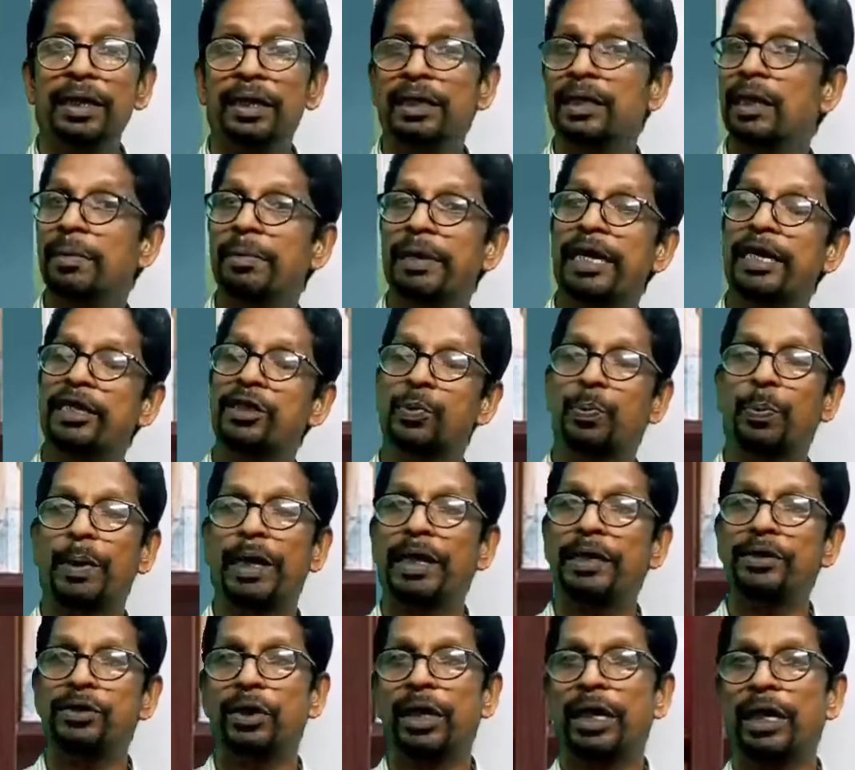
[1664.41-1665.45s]
income and
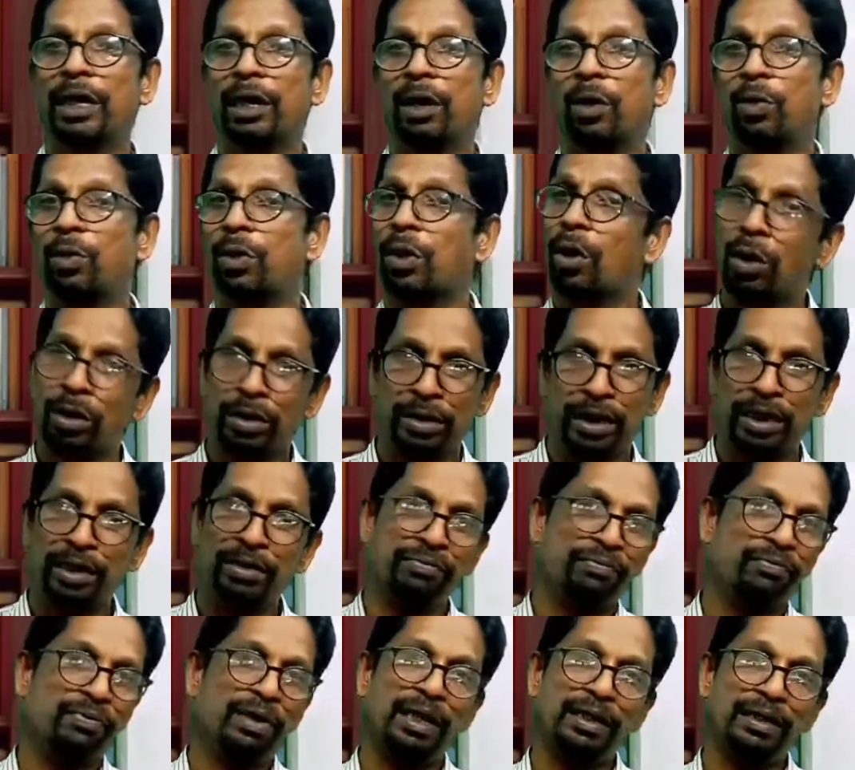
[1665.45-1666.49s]
expenditure account or the
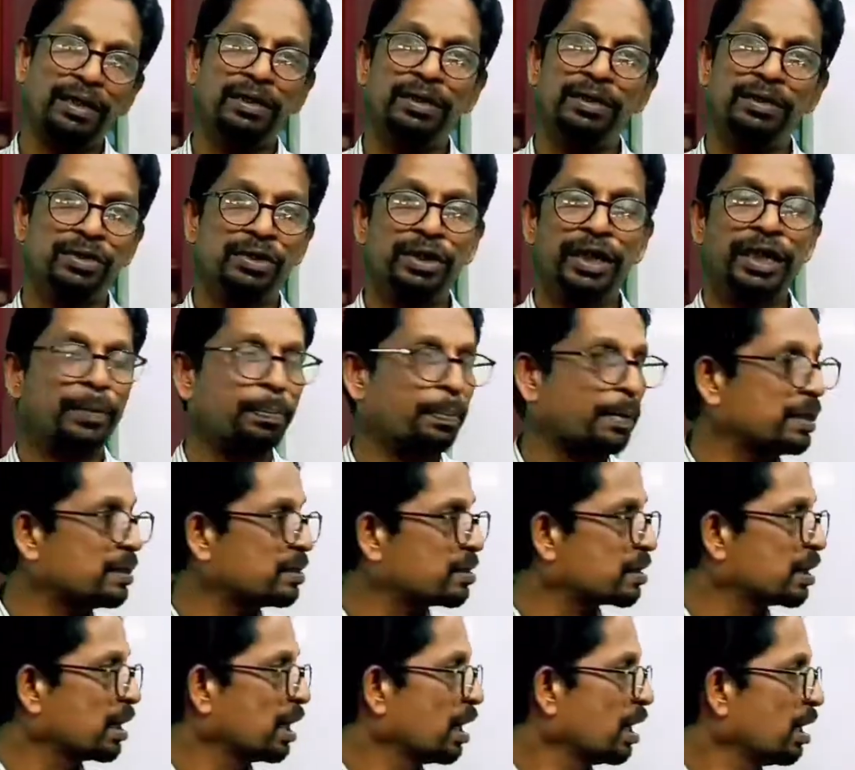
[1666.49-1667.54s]
other
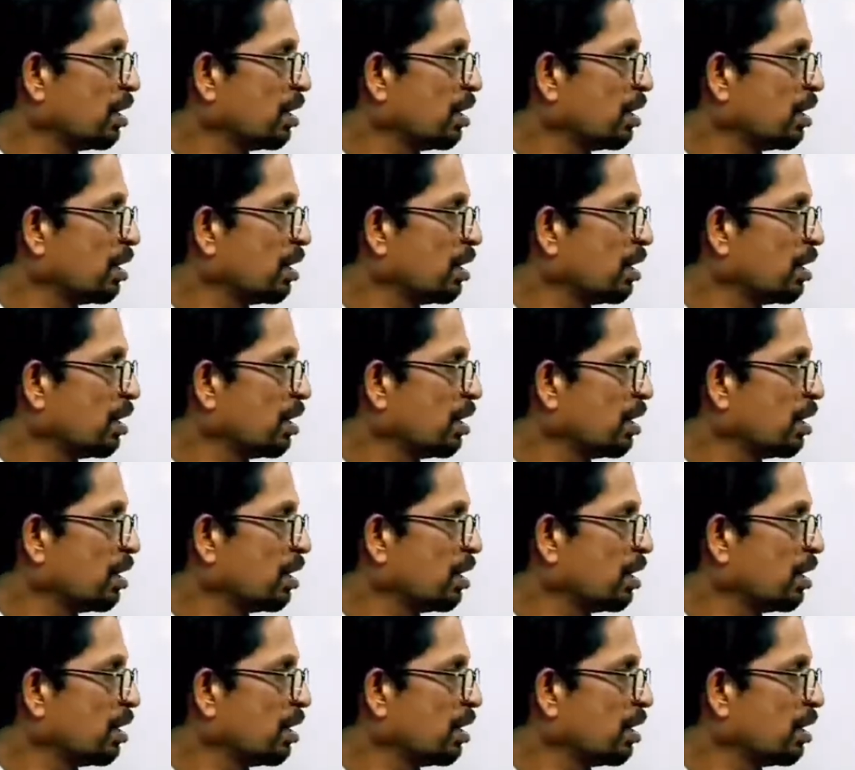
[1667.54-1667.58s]
statements